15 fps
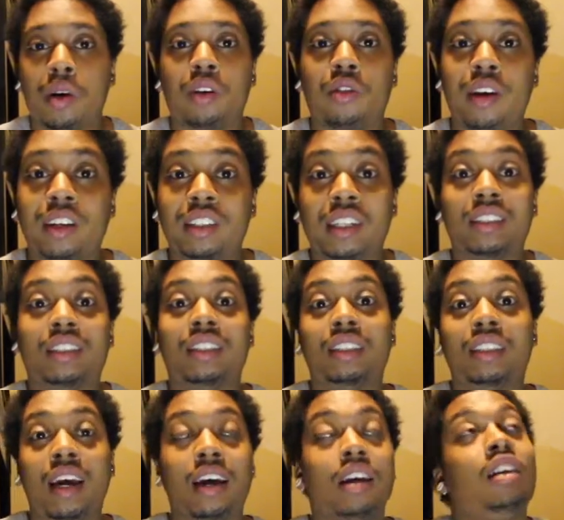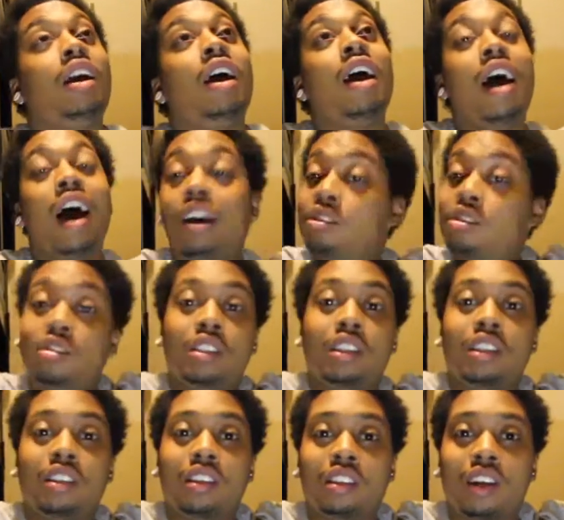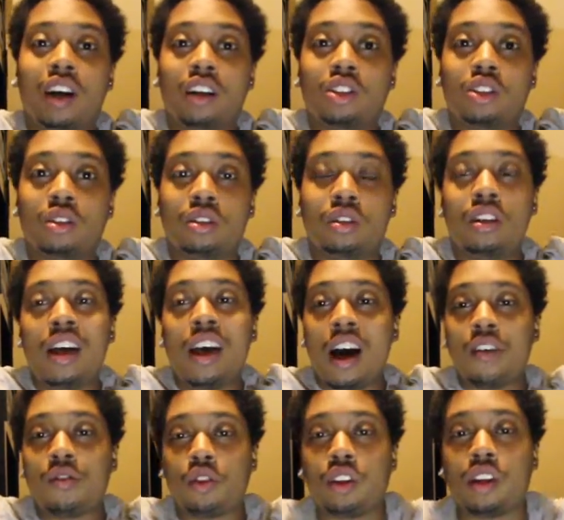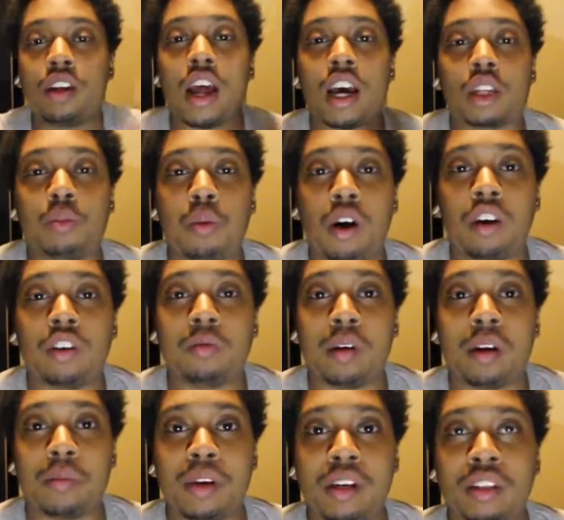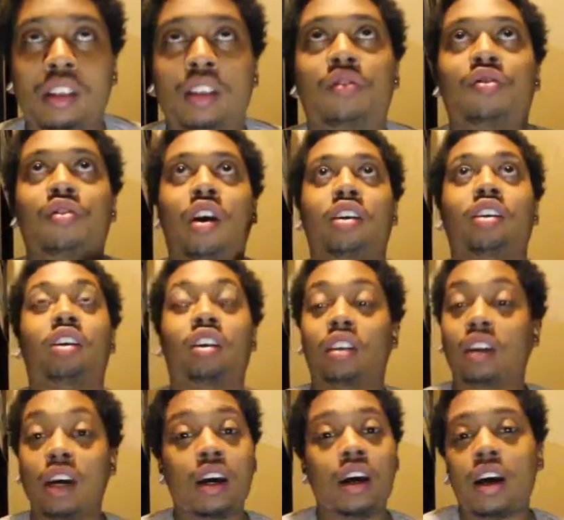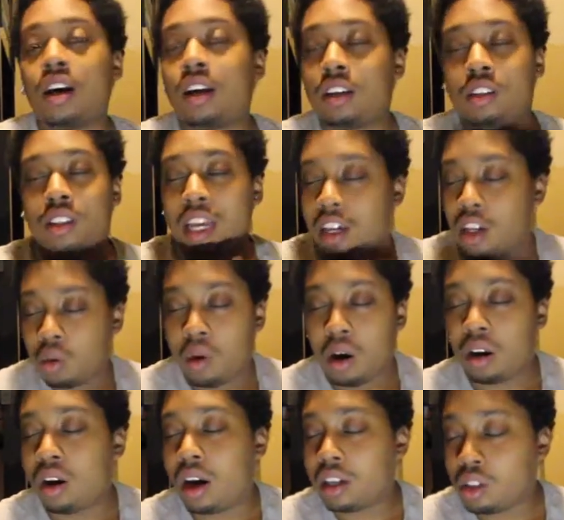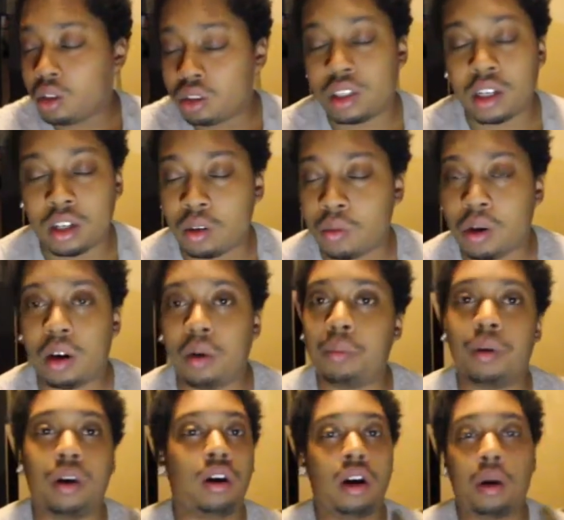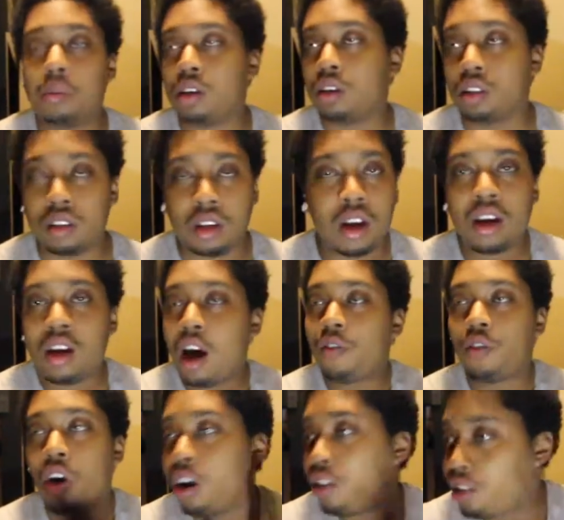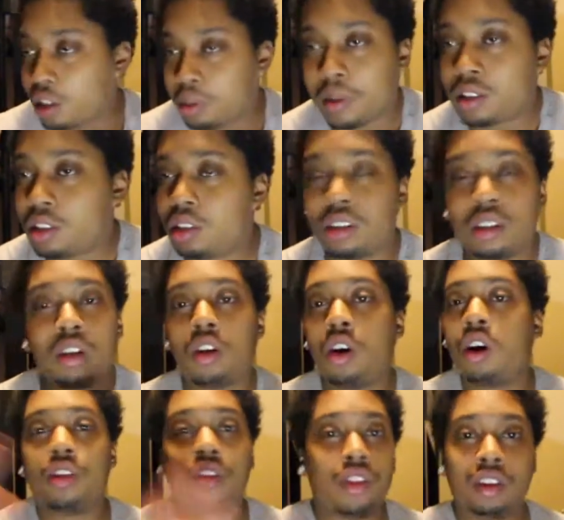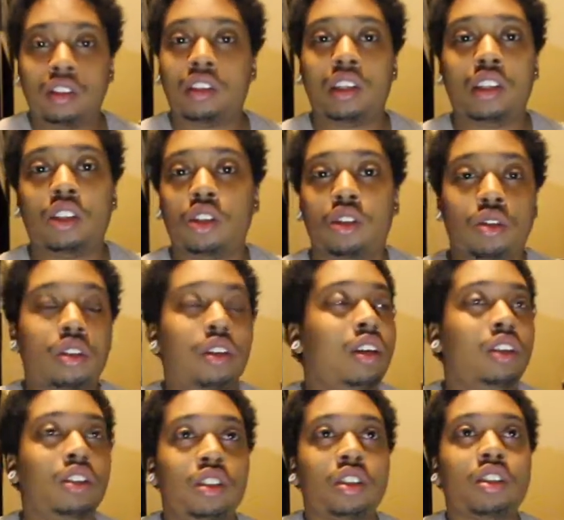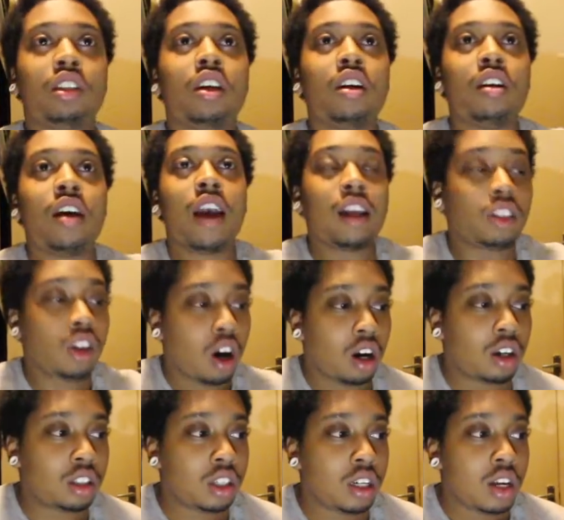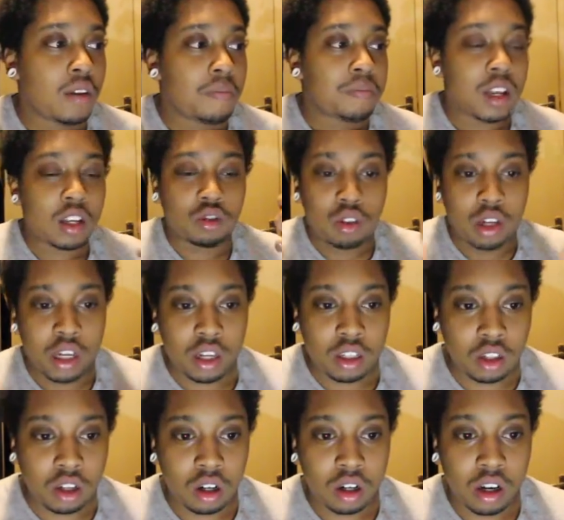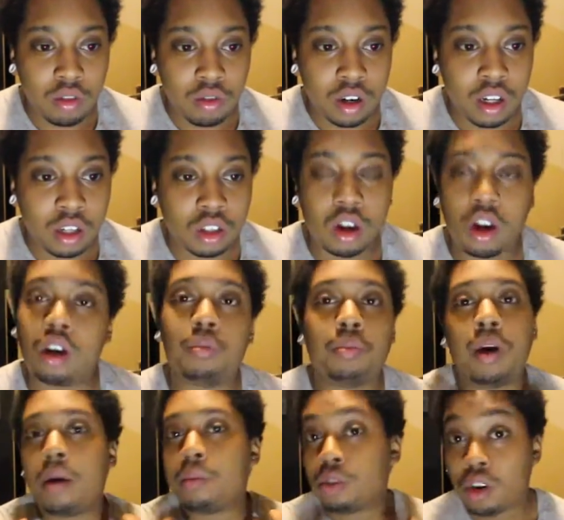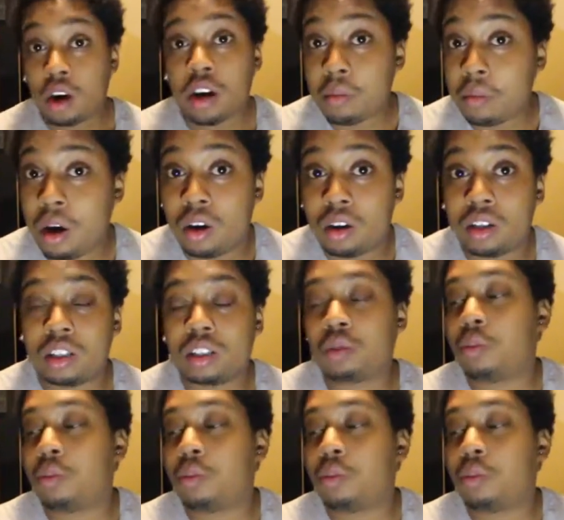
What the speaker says: McRage, and today, as you've seen in the title, I've got the next part of my PC finally. It's taken a while, I know it's taken a while, but I mean, I've got other expenses, I've got other things I need to do. It's hard, it really is hard, but I'm trying my hardest.